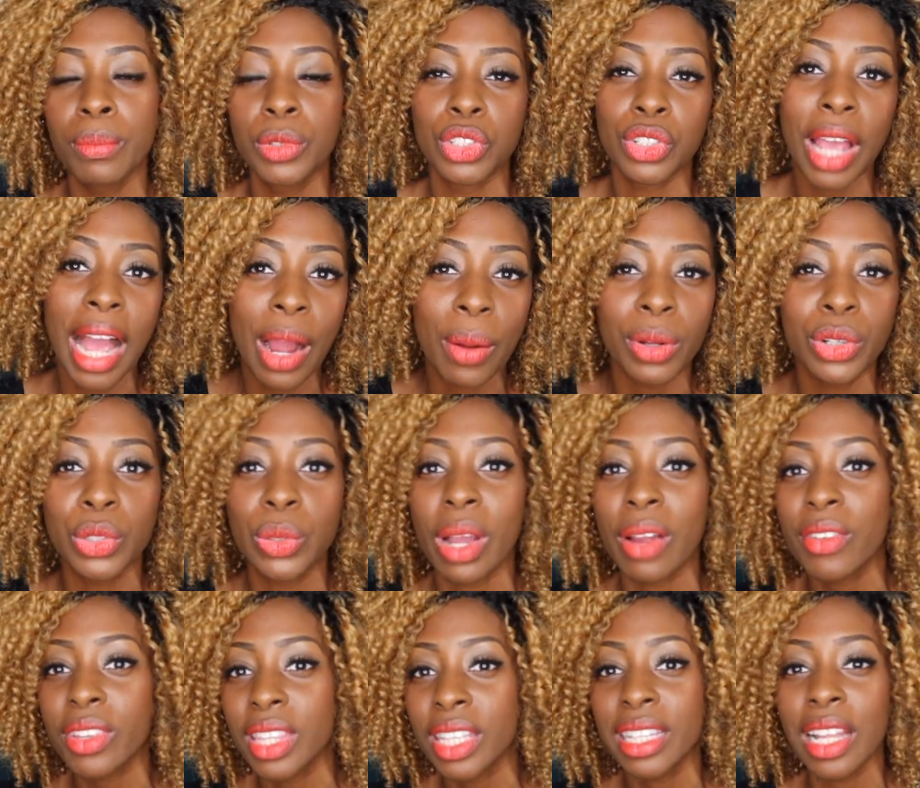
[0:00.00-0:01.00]
shower, do
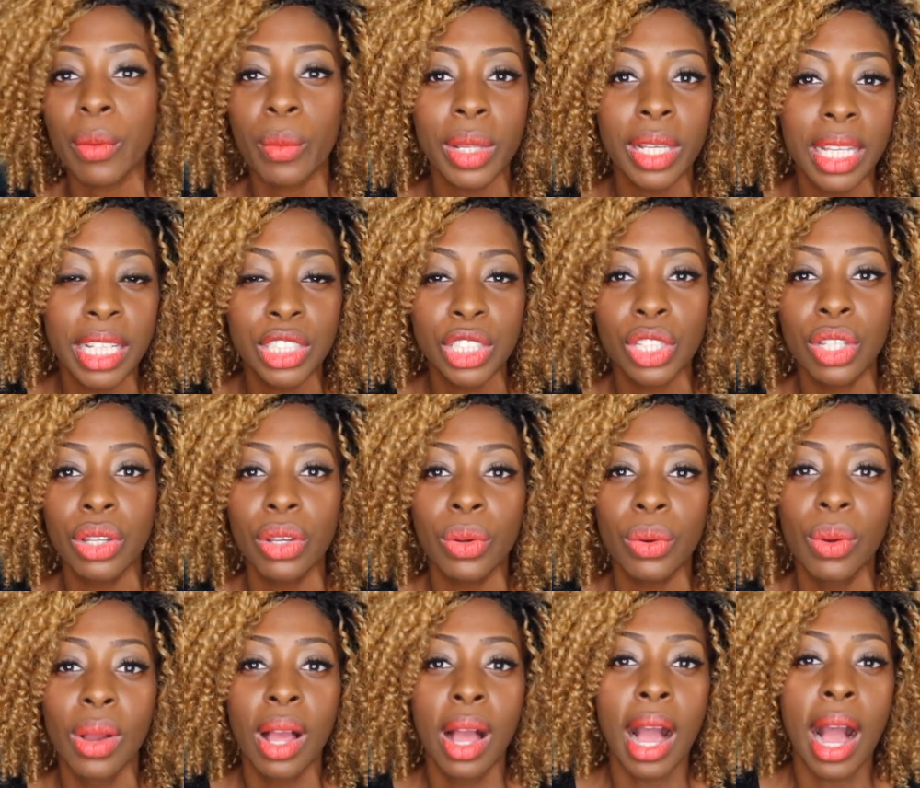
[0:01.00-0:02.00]
everything that we need to
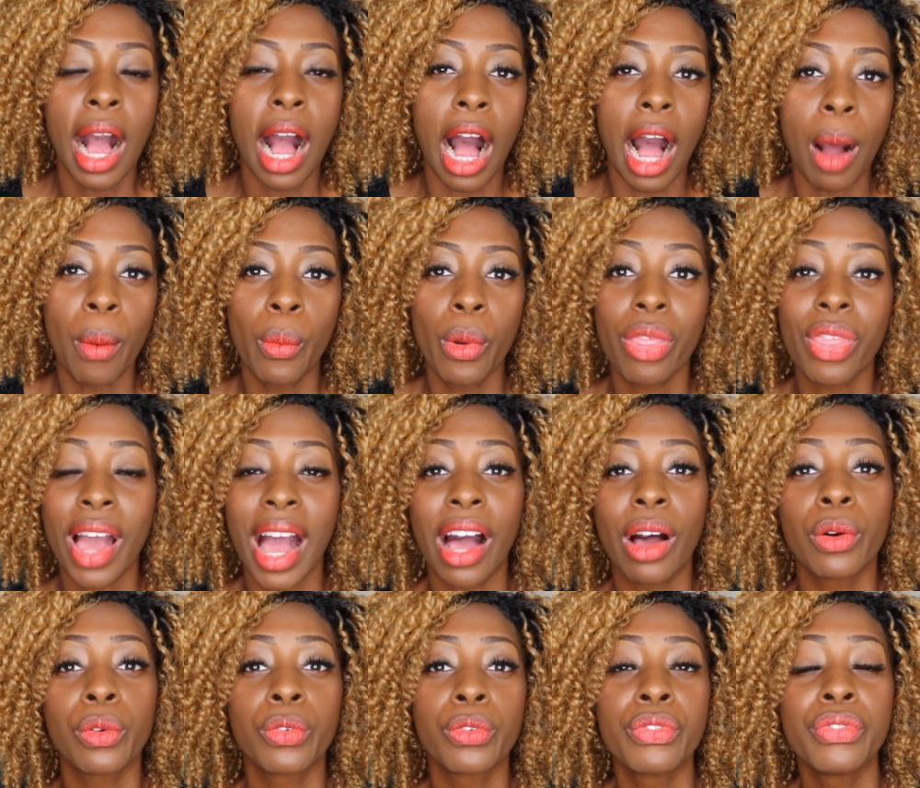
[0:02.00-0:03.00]
do um,
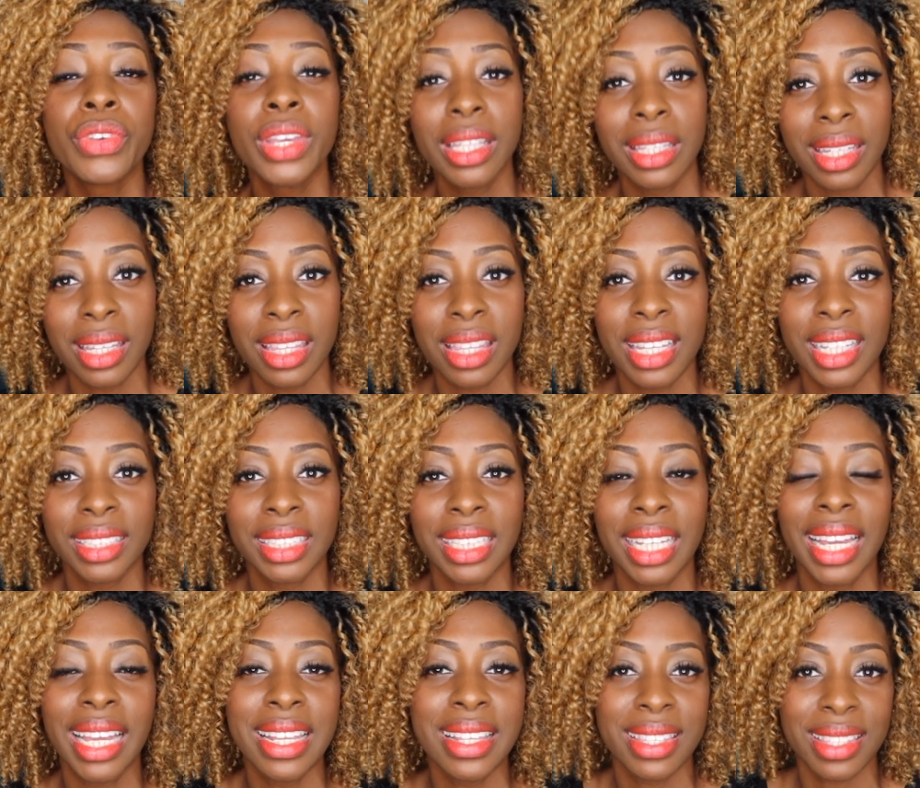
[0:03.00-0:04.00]
without feeling this
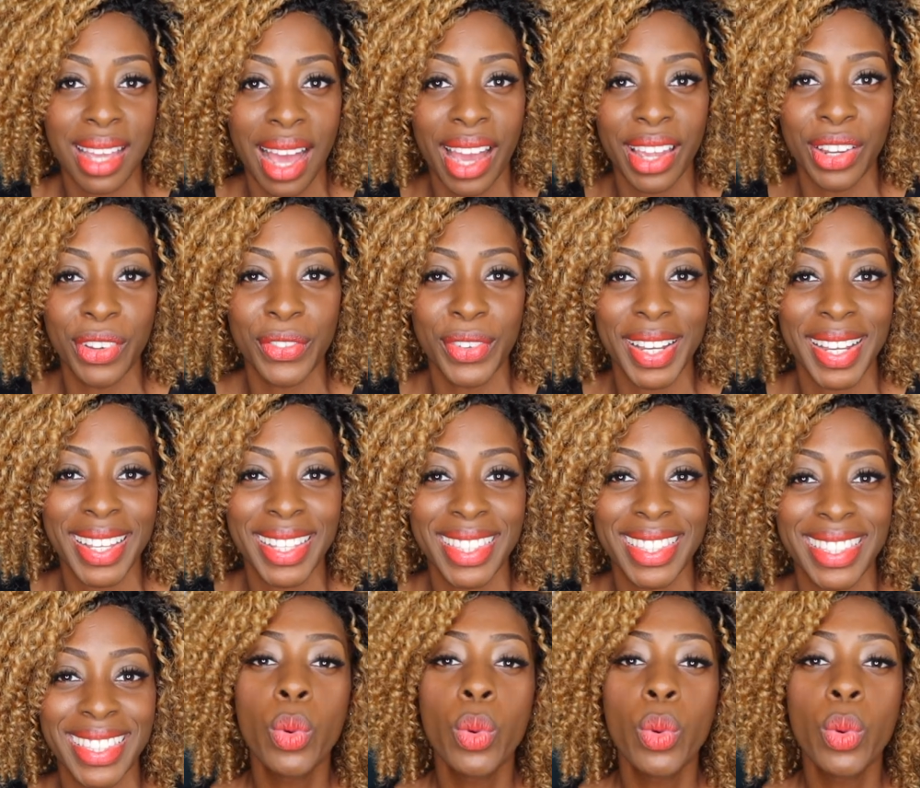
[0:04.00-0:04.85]
inside of us.